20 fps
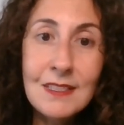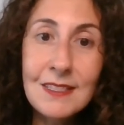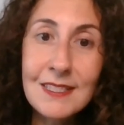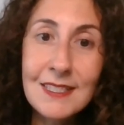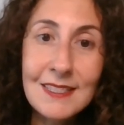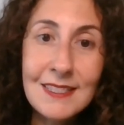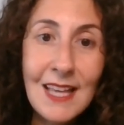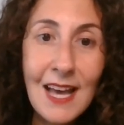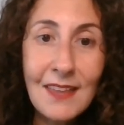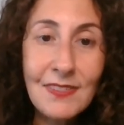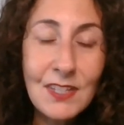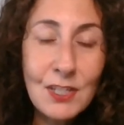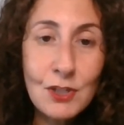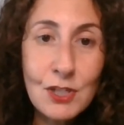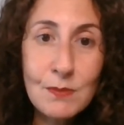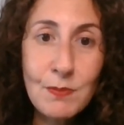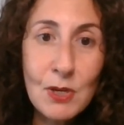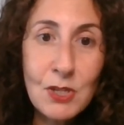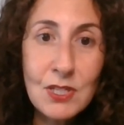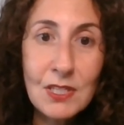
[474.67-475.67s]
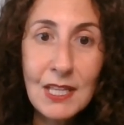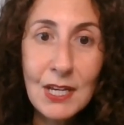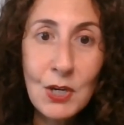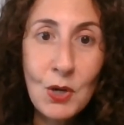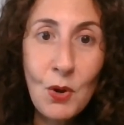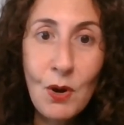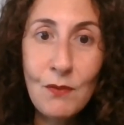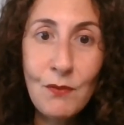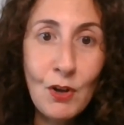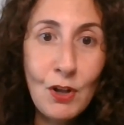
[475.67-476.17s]
It's not that you're supposed to let
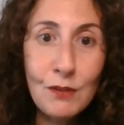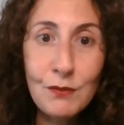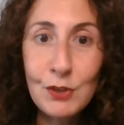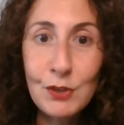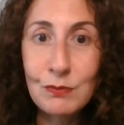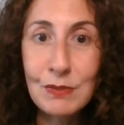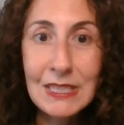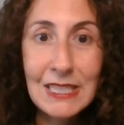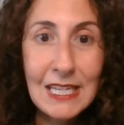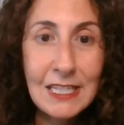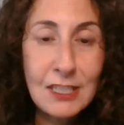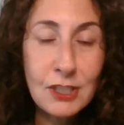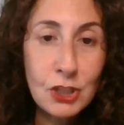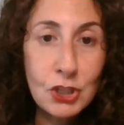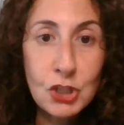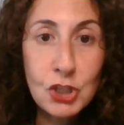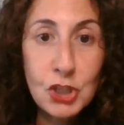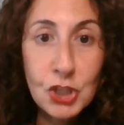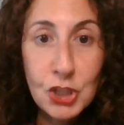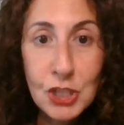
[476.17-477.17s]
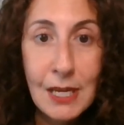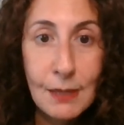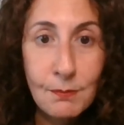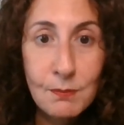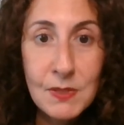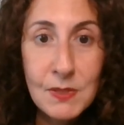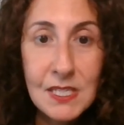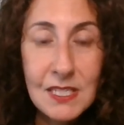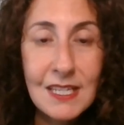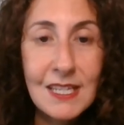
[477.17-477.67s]
go of all of your
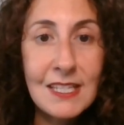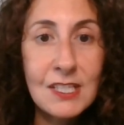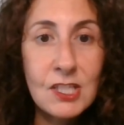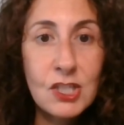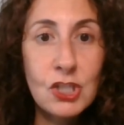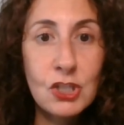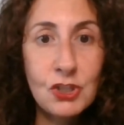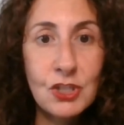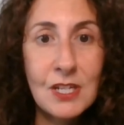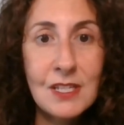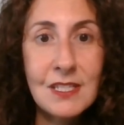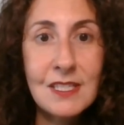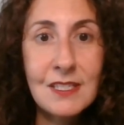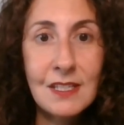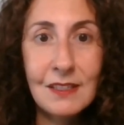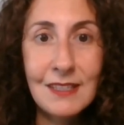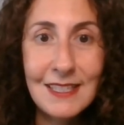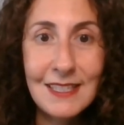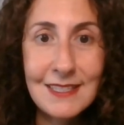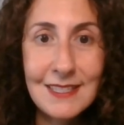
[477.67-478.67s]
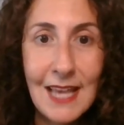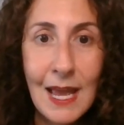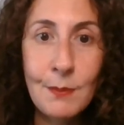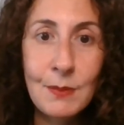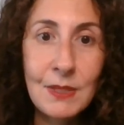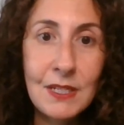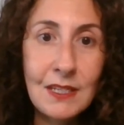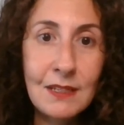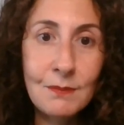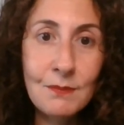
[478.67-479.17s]
relationships, it's just
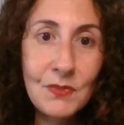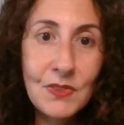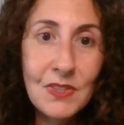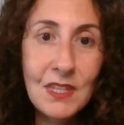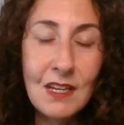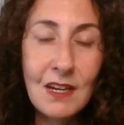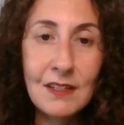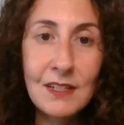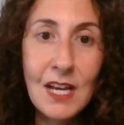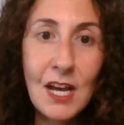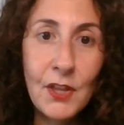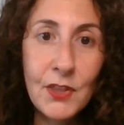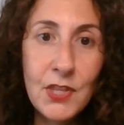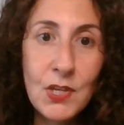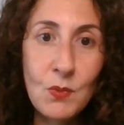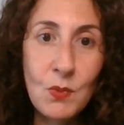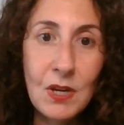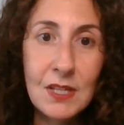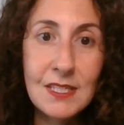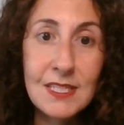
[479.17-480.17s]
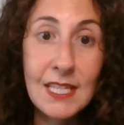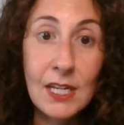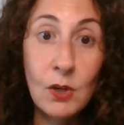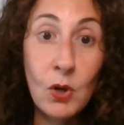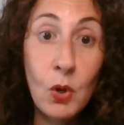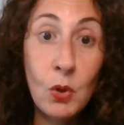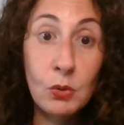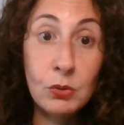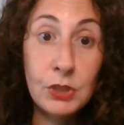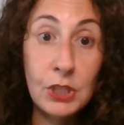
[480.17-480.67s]
examining the unhealthy ones that are
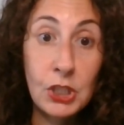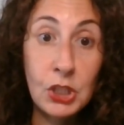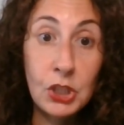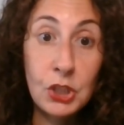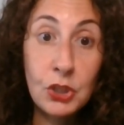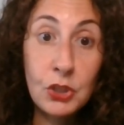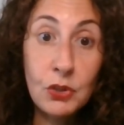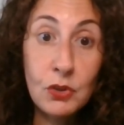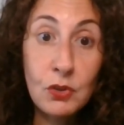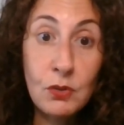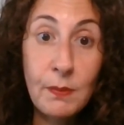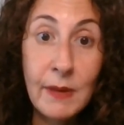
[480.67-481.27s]
holding you